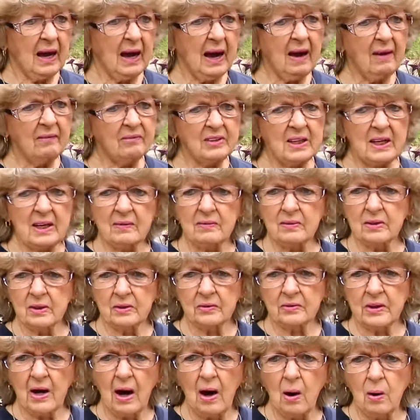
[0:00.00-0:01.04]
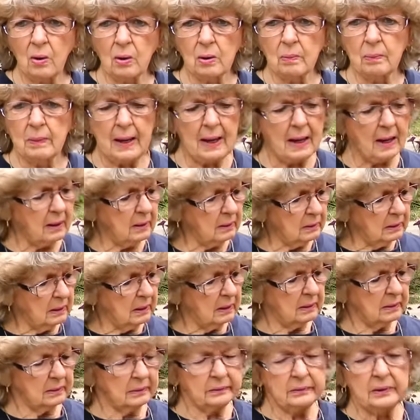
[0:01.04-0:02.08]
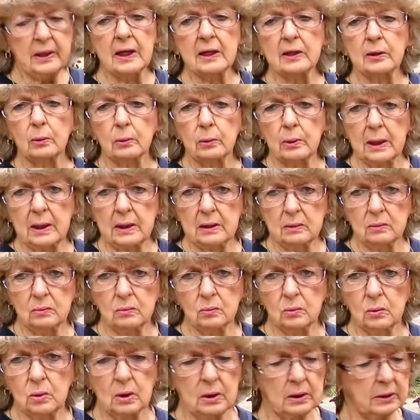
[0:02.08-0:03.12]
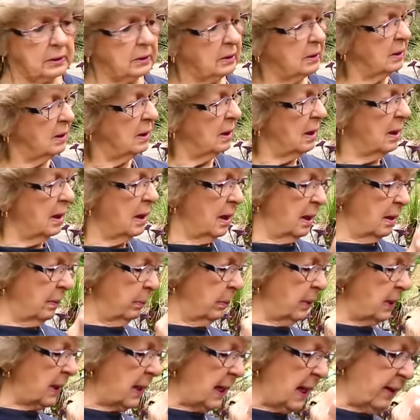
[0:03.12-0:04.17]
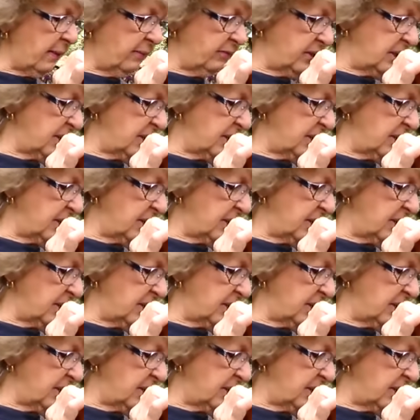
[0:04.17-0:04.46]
I've never thought about decorating one, but I've